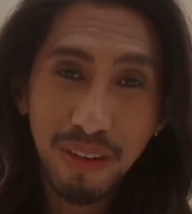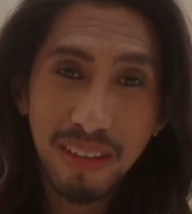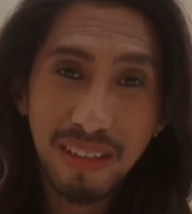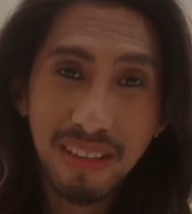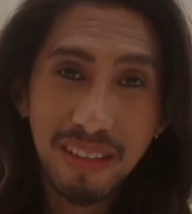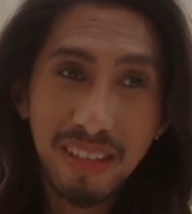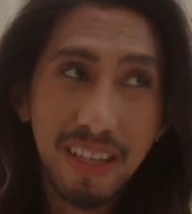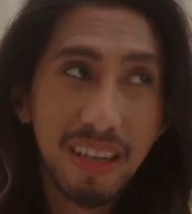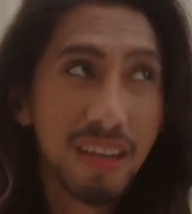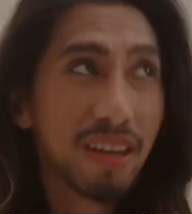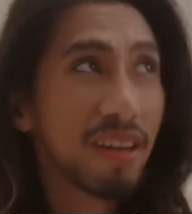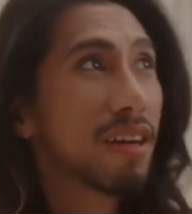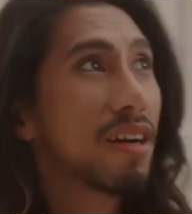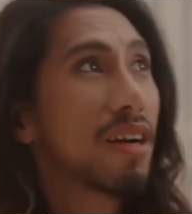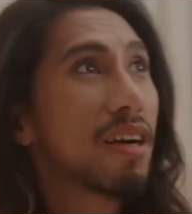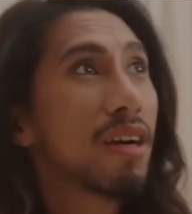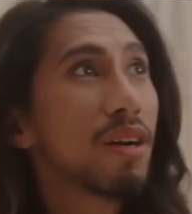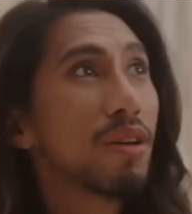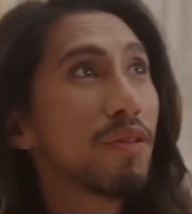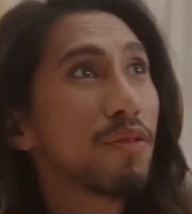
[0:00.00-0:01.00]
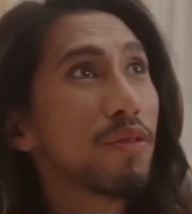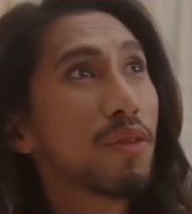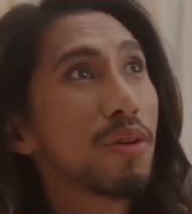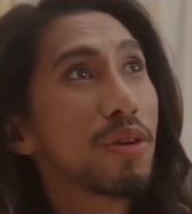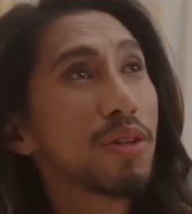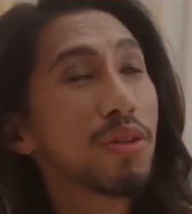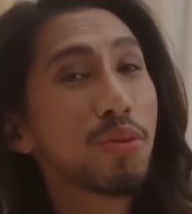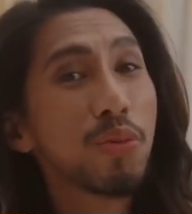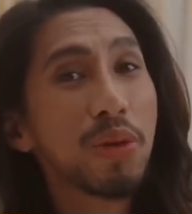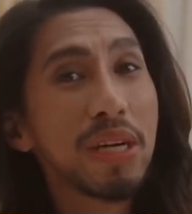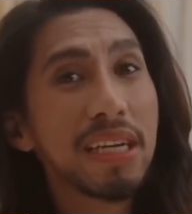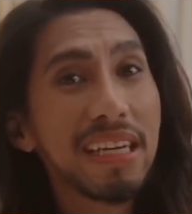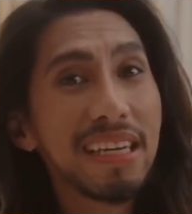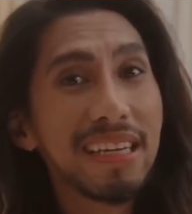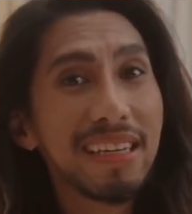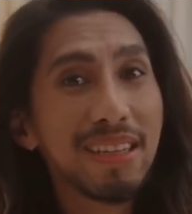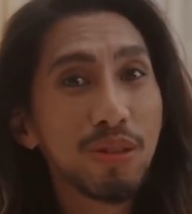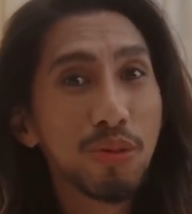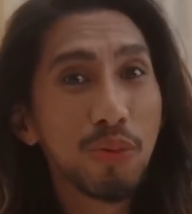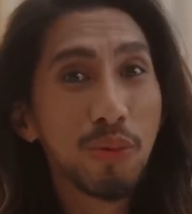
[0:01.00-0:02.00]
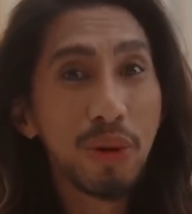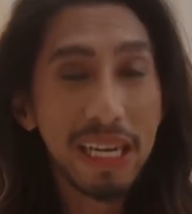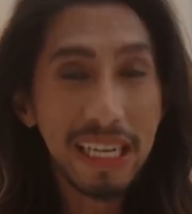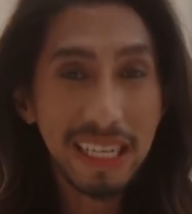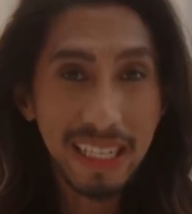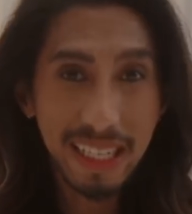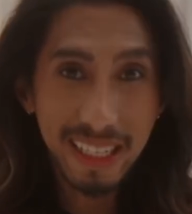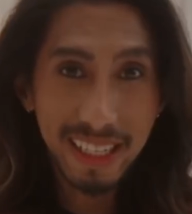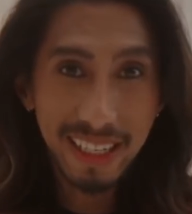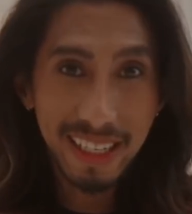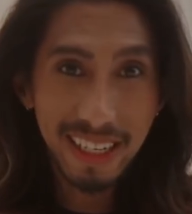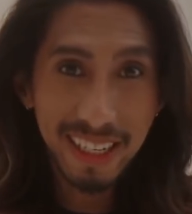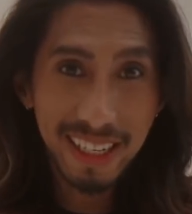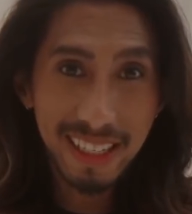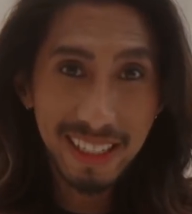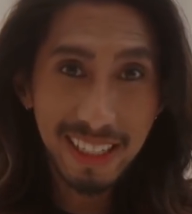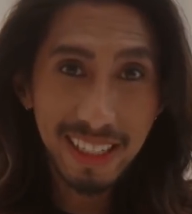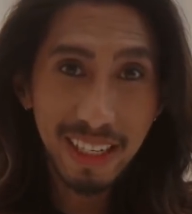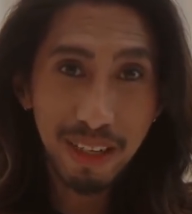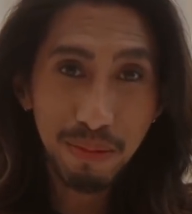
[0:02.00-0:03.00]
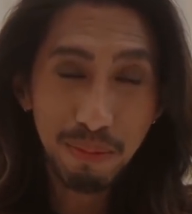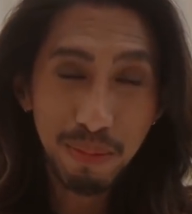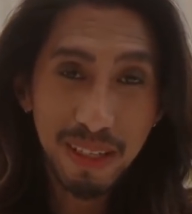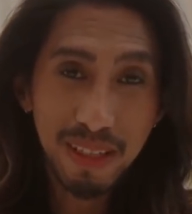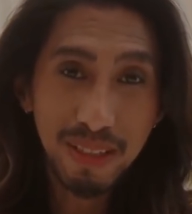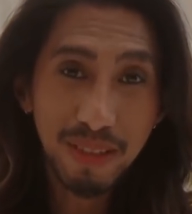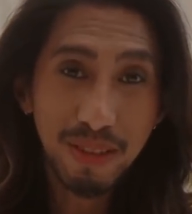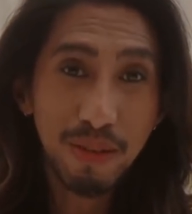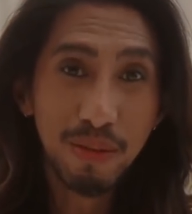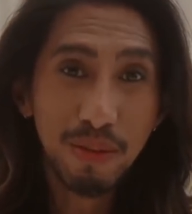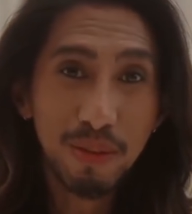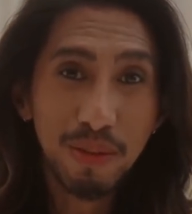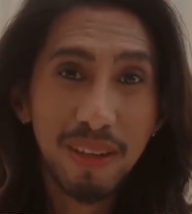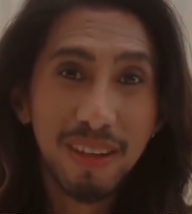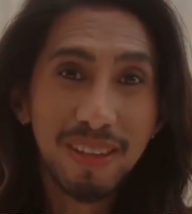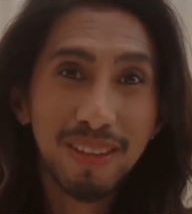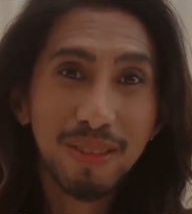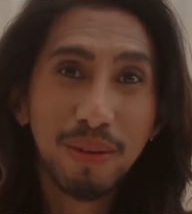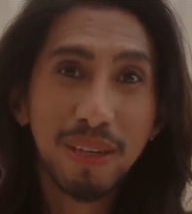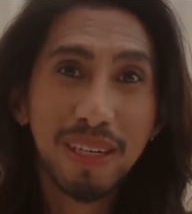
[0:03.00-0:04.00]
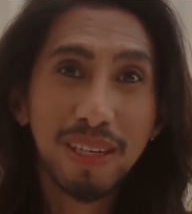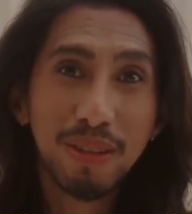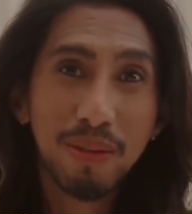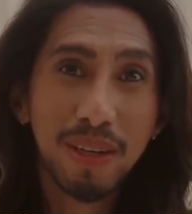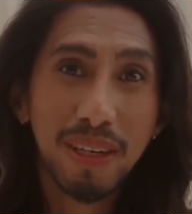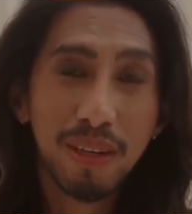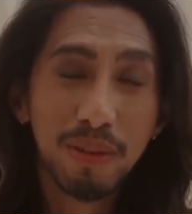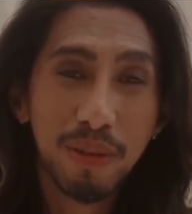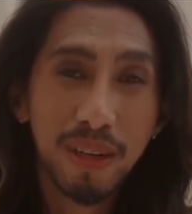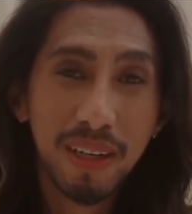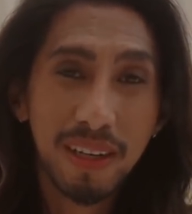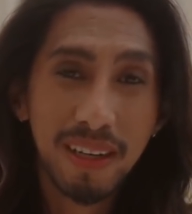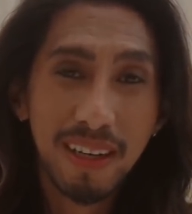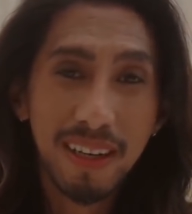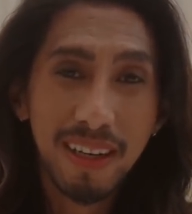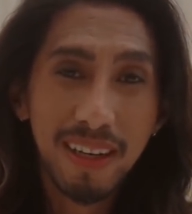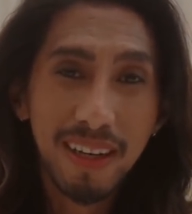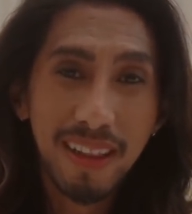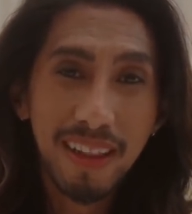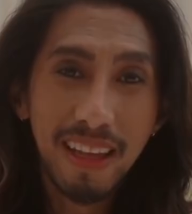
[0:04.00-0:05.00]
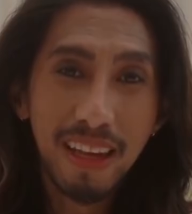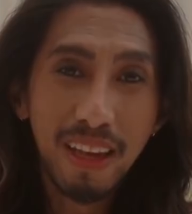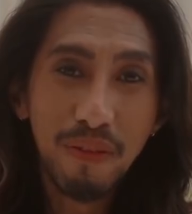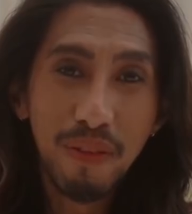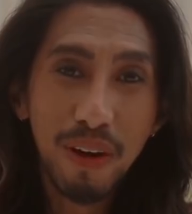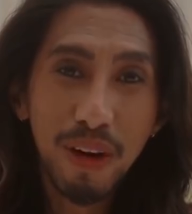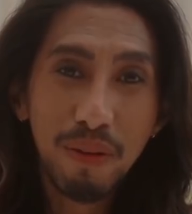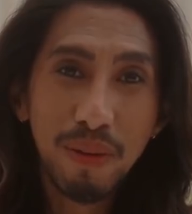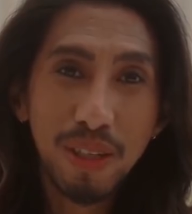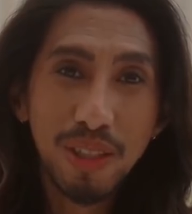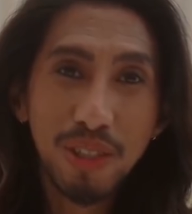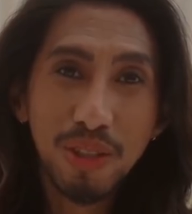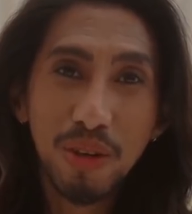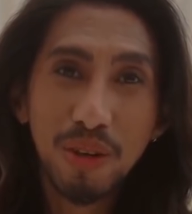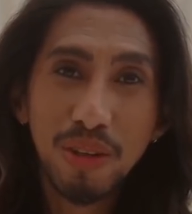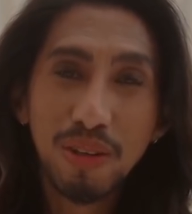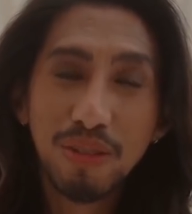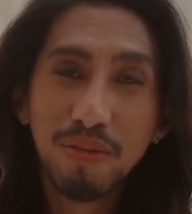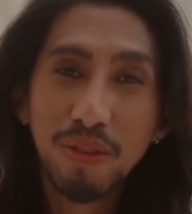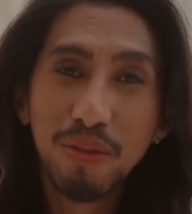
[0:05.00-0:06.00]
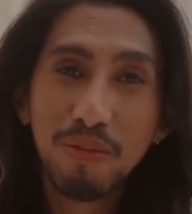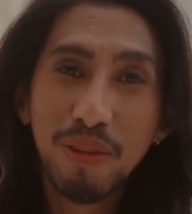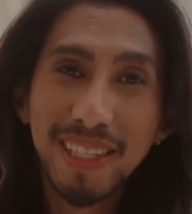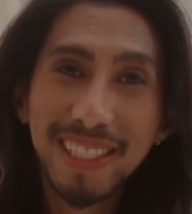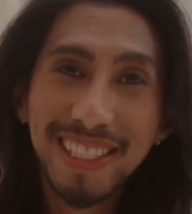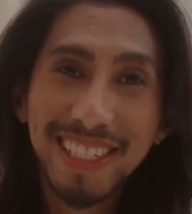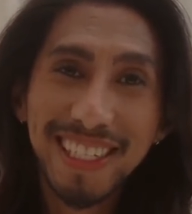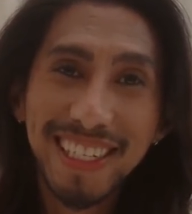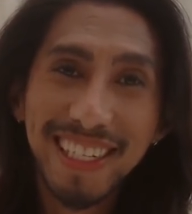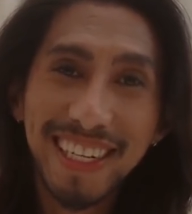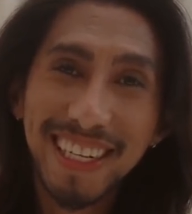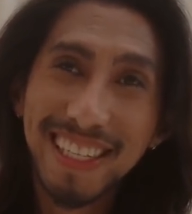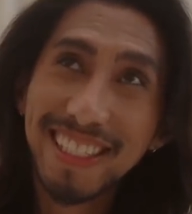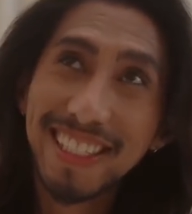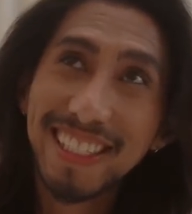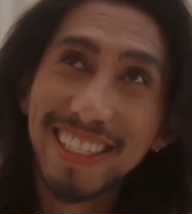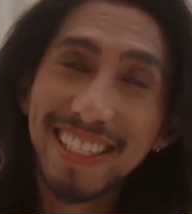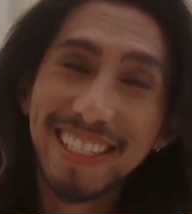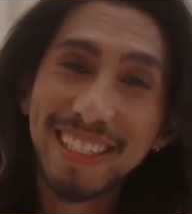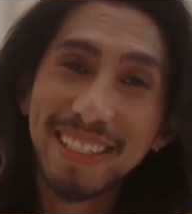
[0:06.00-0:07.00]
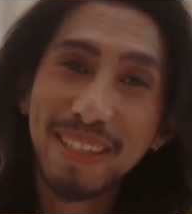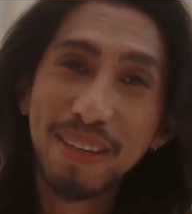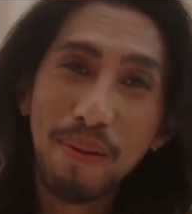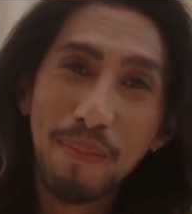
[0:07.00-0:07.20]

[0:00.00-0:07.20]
this year for 2020, and it's gonna be soon, 2021. Thank you very much, Taurus, for watching. I'll see ya.